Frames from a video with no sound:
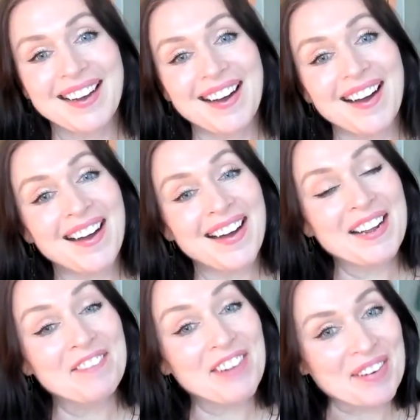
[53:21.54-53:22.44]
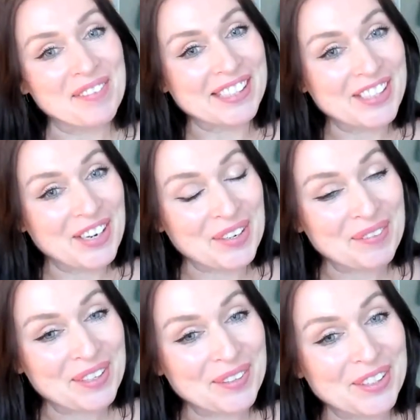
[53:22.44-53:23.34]
I very much
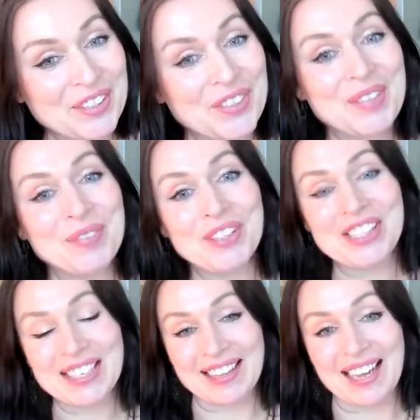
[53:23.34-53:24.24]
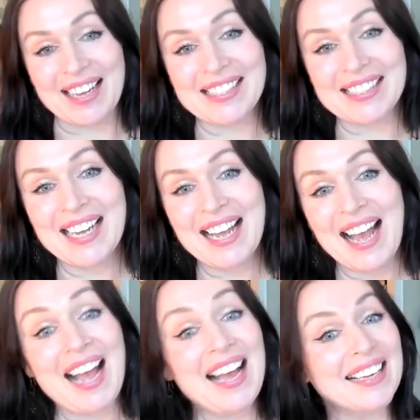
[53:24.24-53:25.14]
hope you enjoyed watching that.
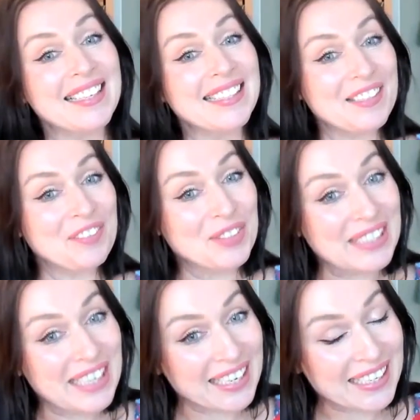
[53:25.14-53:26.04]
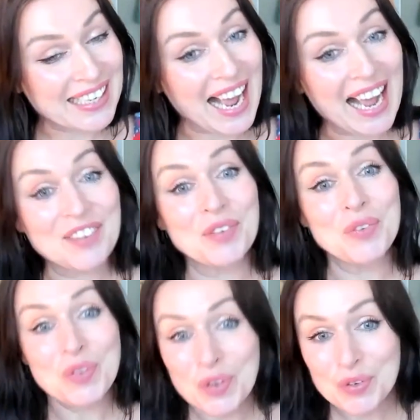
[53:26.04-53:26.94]
And if you did and you're
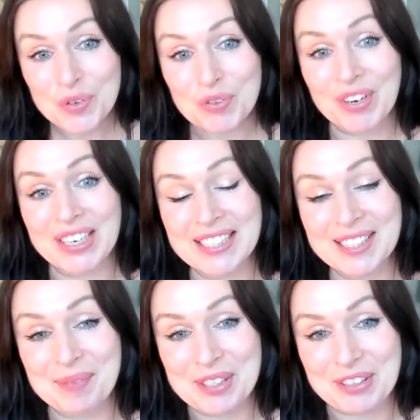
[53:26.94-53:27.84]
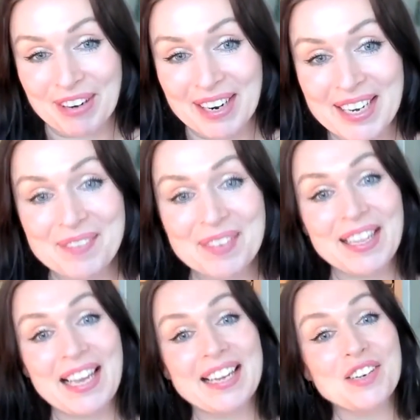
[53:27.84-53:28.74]
not already subscribed,
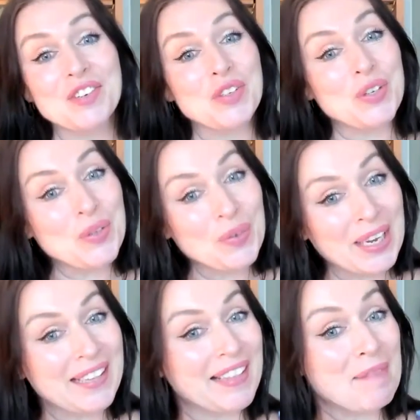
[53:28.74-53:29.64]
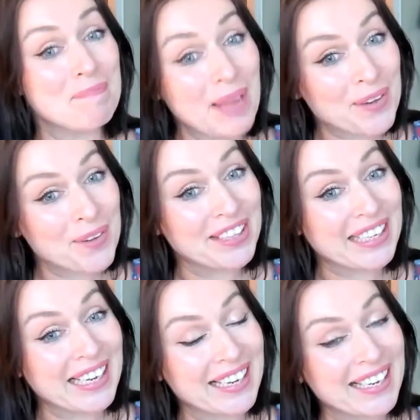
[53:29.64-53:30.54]
then do hit that bell
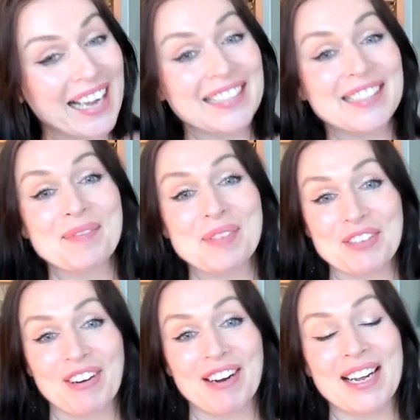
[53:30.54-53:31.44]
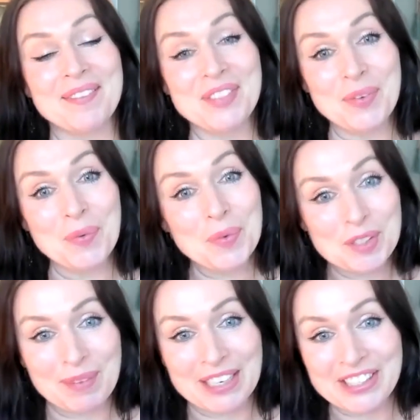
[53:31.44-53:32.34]
thingy and subscribe to
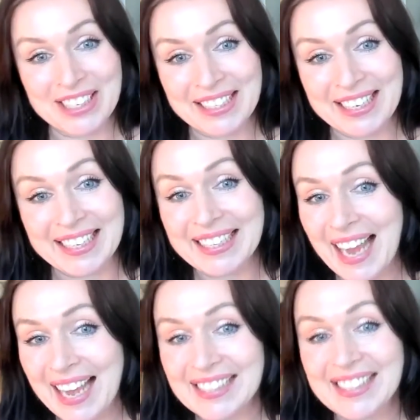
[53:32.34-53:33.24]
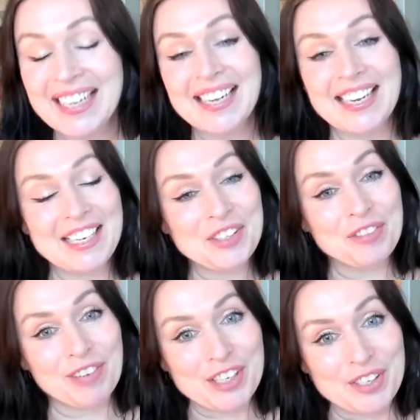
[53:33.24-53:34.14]
automatically get each
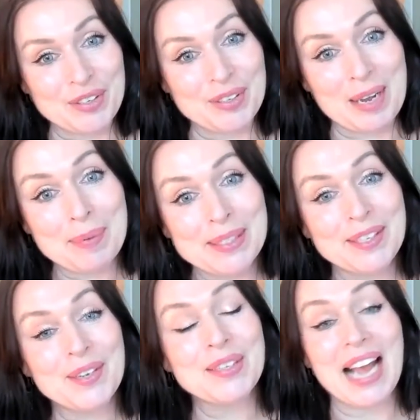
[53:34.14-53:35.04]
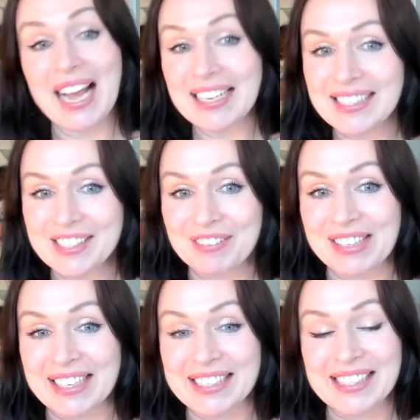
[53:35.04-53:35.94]
fresh new episode as it's
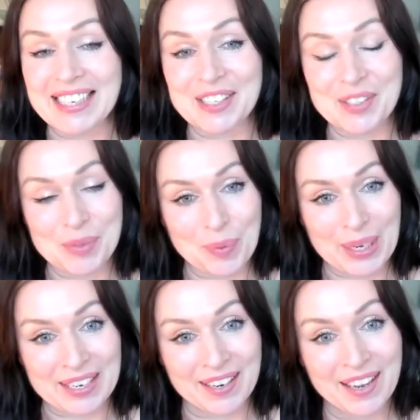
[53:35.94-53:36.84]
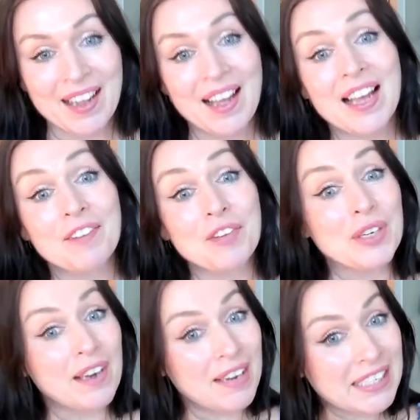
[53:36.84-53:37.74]
released each week. If you'd
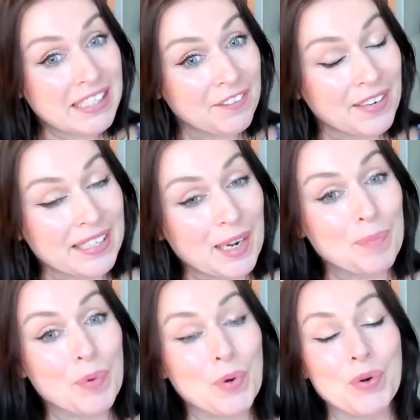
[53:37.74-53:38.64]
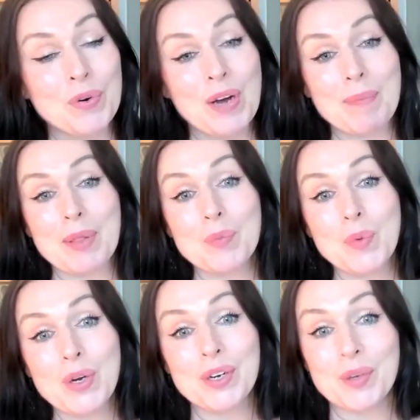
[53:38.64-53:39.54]
like to find out more about the
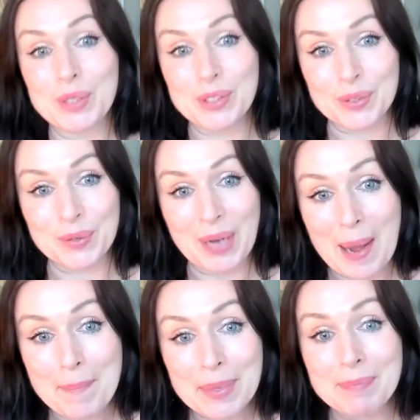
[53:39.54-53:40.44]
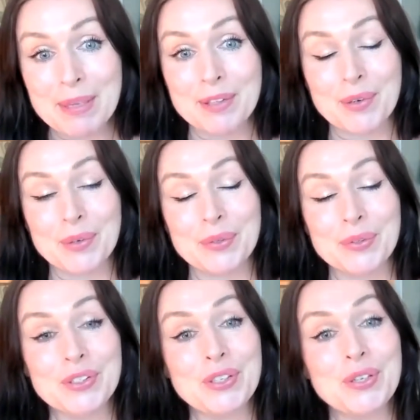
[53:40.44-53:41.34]
work we do at Be Mythical
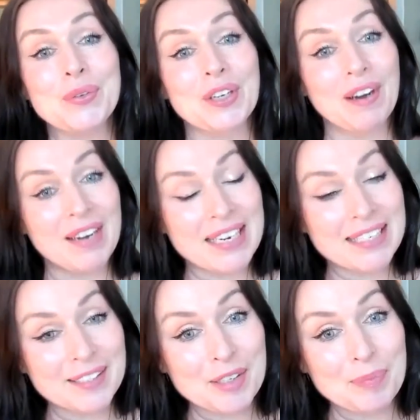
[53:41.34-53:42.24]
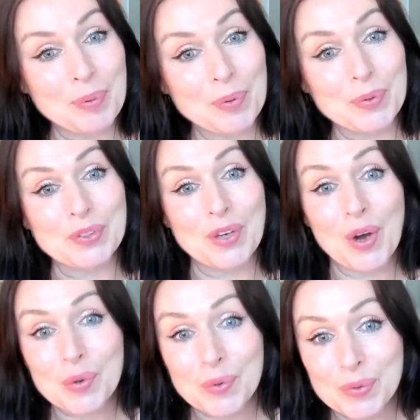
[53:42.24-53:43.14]
to guide and support
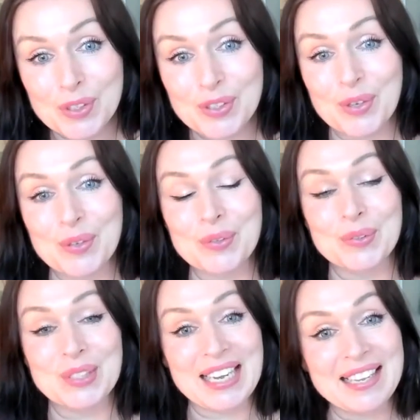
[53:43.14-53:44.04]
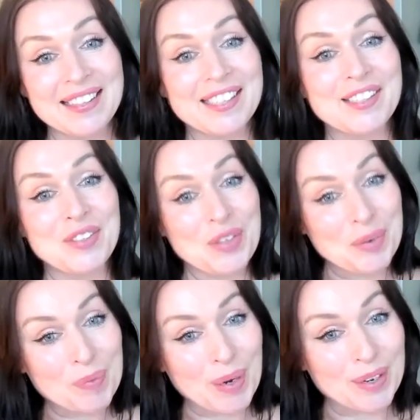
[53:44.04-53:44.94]
old souls in this new
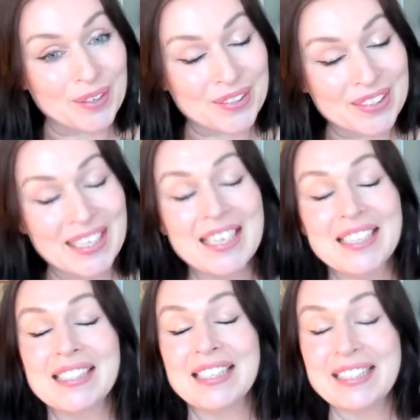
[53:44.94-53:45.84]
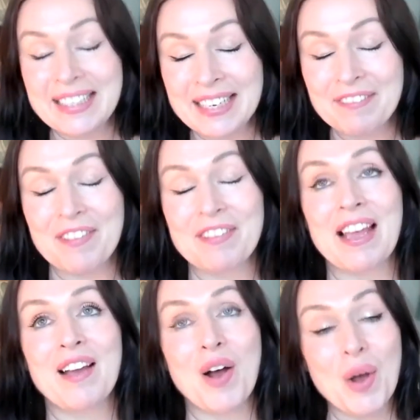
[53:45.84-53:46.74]
world to live
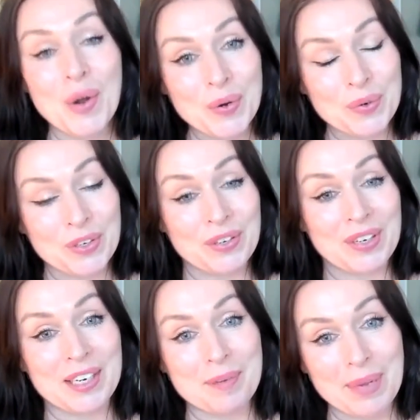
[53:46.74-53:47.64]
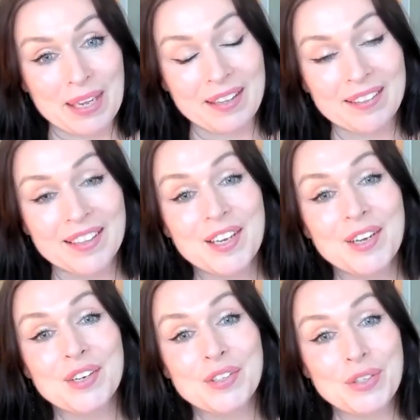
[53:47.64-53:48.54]
their own unique myth,
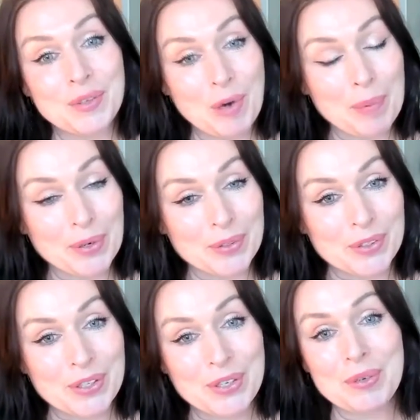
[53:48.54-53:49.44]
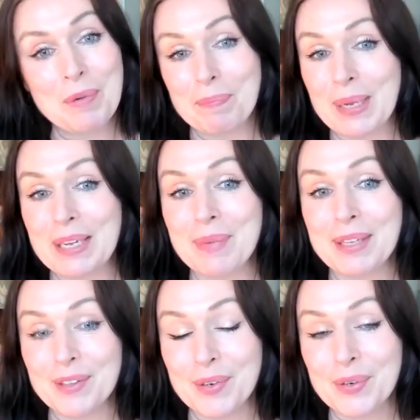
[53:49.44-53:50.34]
do hop along to
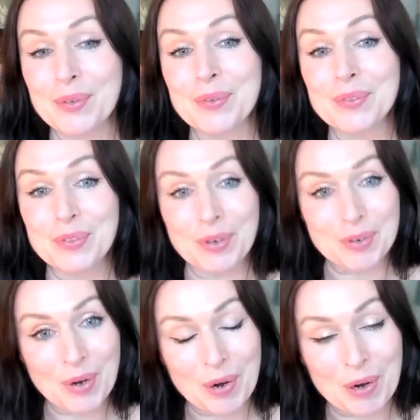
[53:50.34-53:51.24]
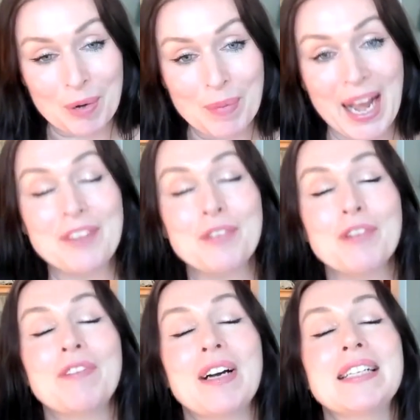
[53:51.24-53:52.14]
bemythical.com and you'll
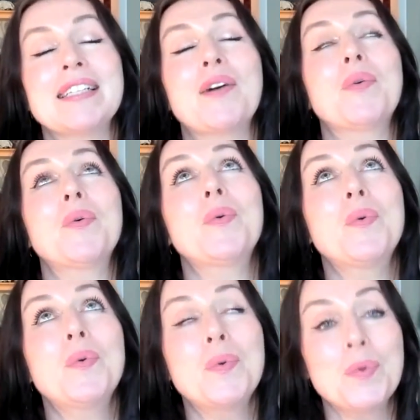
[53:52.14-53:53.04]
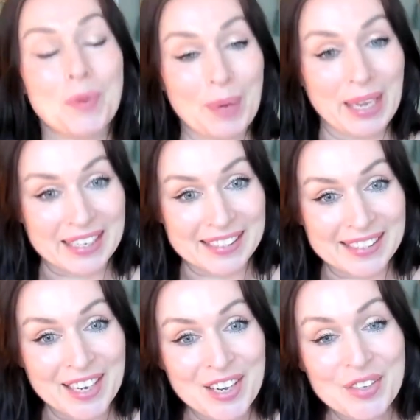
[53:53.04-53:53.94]
find out all the ways
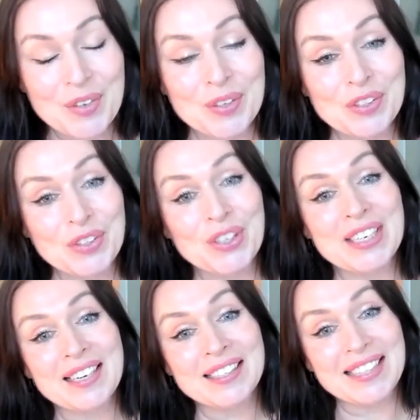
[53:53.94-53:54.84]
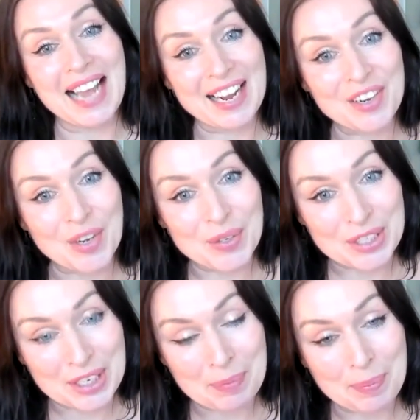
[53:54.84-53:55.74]
you can join us and go
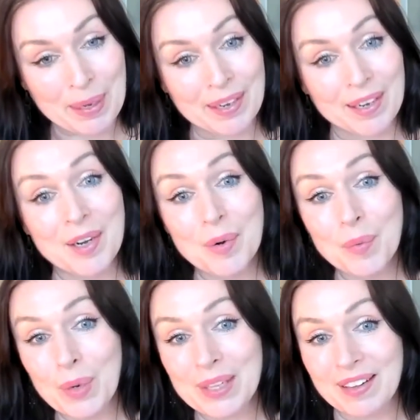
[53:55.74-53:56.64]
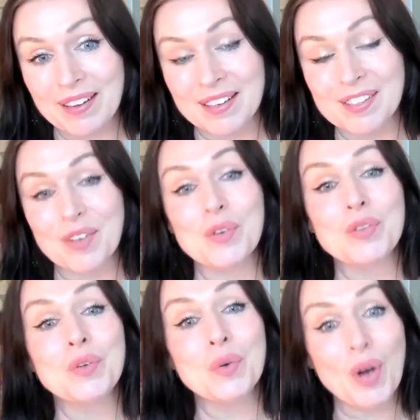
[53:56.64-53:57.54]
deeper with us on
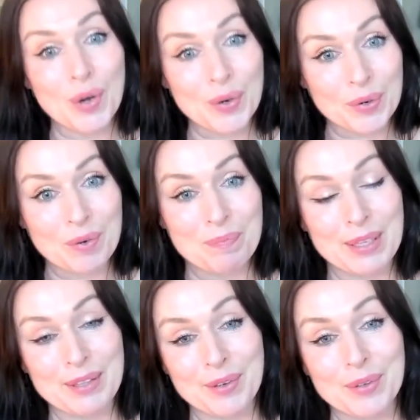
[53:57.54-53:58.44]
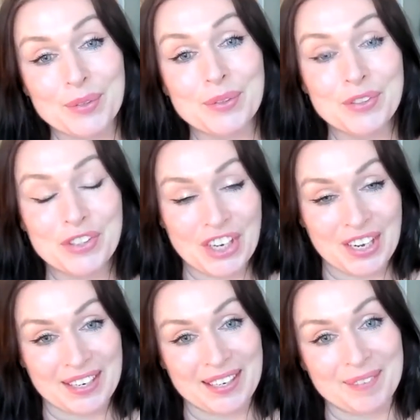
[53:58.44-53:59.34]
your own mythical
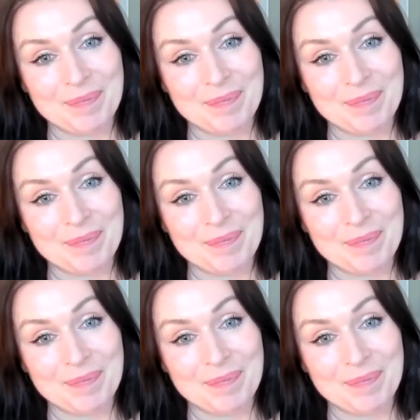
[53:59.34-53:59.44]
journey.